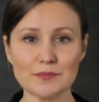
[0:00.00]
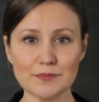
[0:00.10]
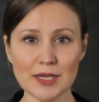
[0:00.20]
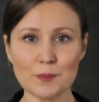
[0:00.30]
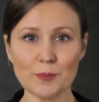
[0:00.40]

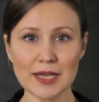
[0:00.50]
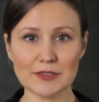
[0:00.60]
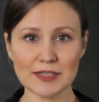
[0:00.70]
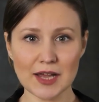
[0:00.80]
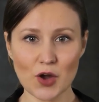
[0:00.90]
But
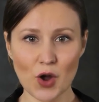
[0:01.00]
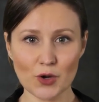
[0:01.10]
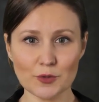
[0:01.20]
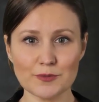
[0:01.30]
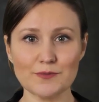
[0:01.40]
that's not
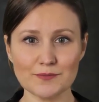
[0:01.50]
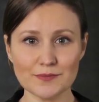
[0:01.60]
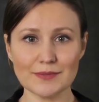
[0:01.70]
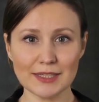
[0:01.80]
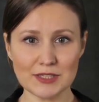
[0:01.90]
all.
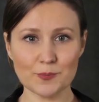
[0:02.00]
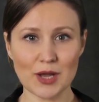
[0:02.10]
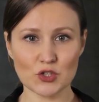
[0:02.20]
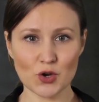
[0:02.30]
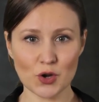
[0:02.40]
This
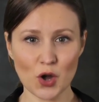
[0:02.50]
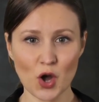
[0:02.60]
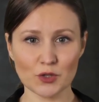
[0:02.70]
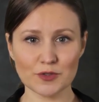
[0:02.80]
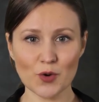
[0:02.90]
module
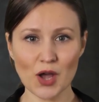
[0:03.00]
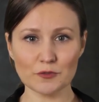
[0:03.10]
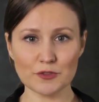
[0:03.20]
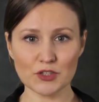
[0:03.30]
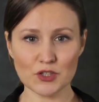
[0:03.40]
also
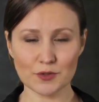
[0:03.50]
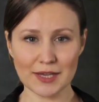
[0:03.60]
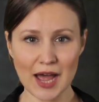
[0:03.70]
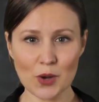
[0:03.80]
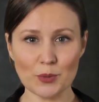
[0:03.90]
offers you
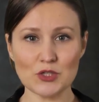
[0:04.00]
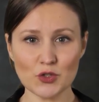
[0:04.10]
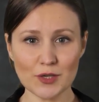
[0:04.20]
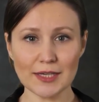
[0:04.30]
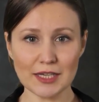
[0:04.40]
the
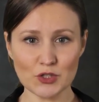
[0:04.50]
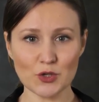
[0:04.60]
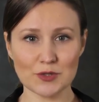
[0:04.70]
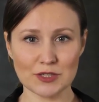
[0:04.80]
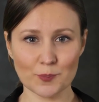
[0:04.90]
opportunity
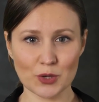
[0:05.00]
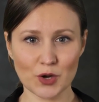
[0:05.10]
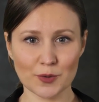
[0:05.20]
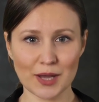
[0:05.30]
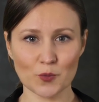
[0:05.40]
to
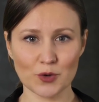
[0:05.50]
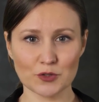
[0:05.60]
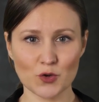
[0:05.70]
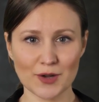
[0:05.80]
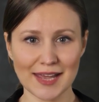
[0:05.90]
experiment
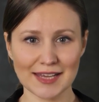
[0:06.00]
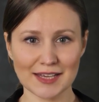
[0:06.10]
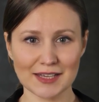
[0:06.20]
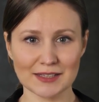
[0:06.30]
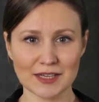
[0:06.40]
with
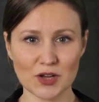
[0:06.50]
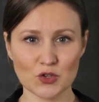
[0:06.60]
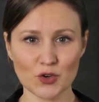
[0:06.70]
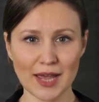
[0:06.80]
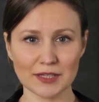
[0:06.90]
creating a sales
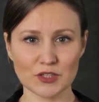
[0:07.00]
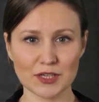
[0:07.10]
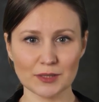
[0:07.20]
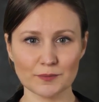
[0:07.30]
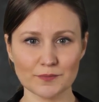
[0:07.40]

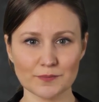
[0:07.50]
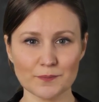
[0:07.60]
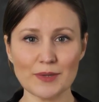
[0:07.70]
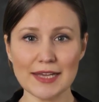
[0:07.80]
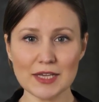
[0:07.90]
strategy,
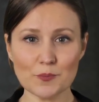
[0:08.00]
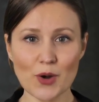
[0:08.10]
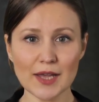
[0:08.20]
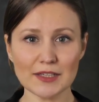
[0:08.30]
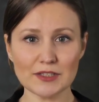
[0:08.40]
making
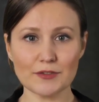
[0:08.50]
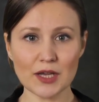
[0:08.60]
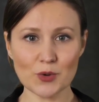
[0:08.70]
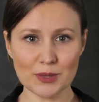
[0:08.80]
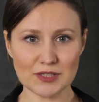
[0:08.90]
product
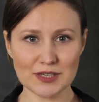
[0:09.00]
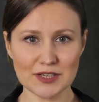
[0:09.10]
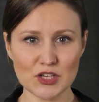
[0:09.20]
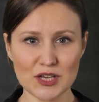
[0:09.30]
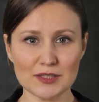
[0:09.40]
development
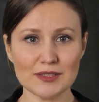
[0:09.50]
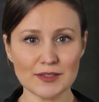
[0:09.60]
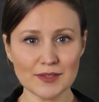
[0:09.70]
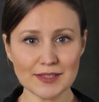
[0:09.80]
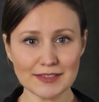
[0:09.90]

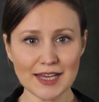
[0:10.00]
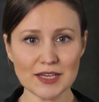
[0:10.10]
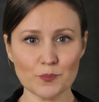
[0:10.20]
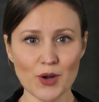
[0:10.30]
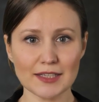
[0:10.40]
decisions,
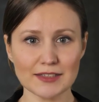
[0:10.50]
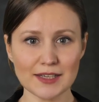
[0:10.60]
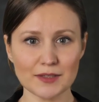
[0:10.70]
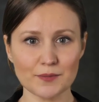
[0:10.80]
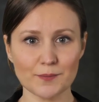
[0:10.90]
setting
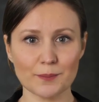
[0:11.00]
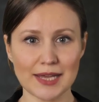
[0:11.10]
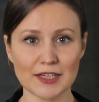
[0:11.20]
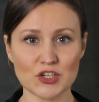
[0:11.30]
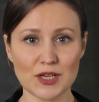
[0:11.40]
pricing,
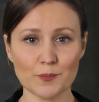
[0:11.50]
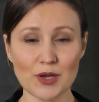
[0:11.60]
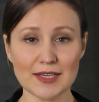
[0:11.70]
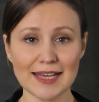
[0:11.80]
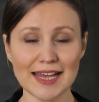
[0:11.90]
managing
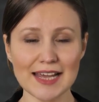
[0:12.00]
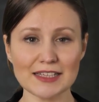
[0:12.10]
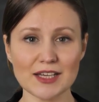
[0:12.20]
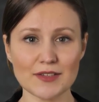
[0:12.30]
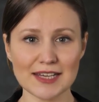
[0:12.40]
marketing
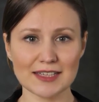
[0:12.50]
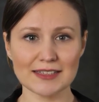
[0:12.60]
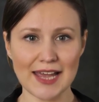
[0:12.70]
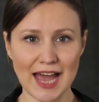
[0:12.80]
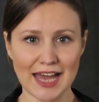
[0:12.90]

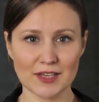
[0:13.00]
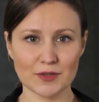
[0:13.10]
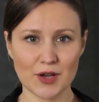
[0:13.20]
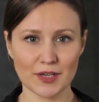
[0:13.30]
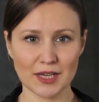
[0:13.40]
activities, and
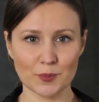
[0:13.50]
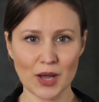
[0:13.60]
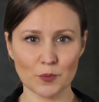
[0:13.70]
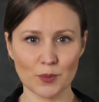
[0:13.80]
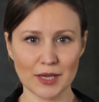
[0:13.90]
learning
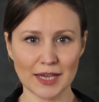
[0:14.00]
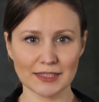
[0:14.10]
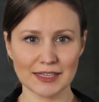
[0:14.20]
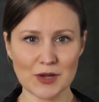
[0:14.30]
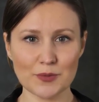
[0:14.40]
about
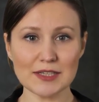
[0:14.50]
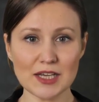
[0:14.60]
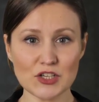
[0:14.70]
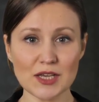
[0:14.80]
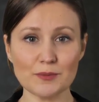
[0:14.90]
market
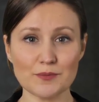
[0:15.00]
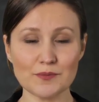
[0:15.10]
segmentation.